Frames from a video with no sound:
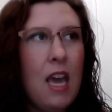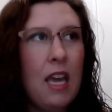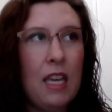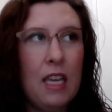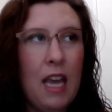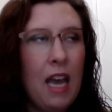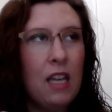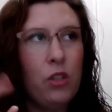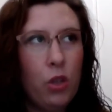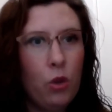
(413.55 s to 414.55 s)
He
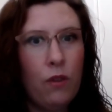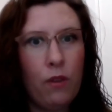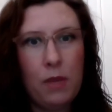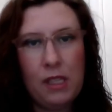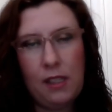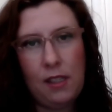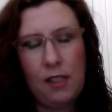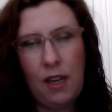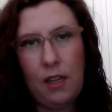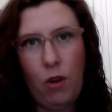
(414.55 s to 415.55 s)
has two different businesses
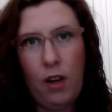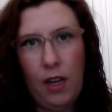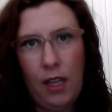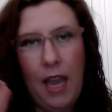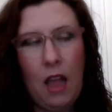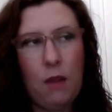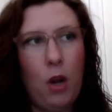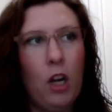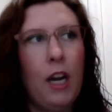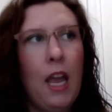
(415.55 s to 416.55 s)
that he's running in
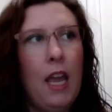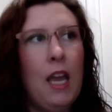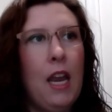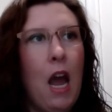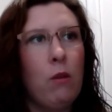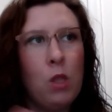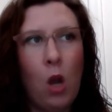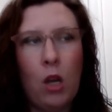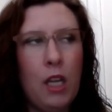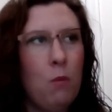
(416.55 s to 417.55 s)
Gatlinburg. And I was
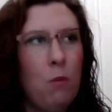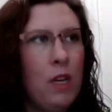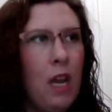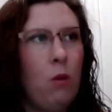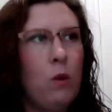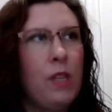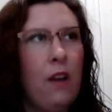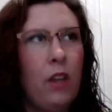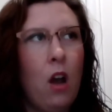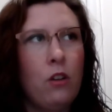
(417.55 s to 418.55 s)
talking to him one day, we were signing
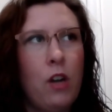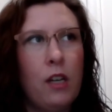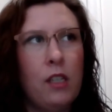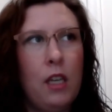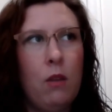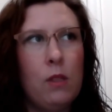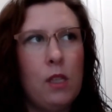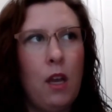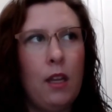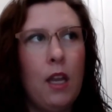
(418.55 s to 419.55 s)
the contracts, and he was
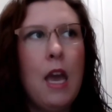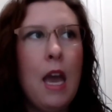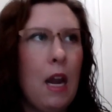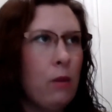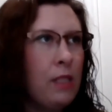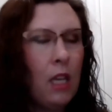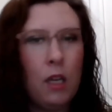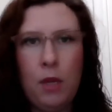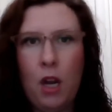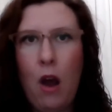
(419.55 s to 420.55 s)
like, and I was telling
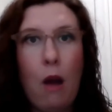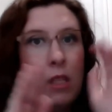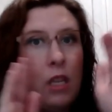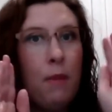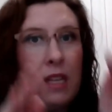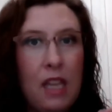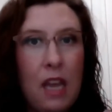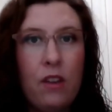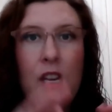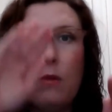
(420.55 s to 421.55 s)
him, you know, I was going to make
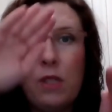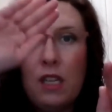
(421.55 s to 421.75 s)
seven. I was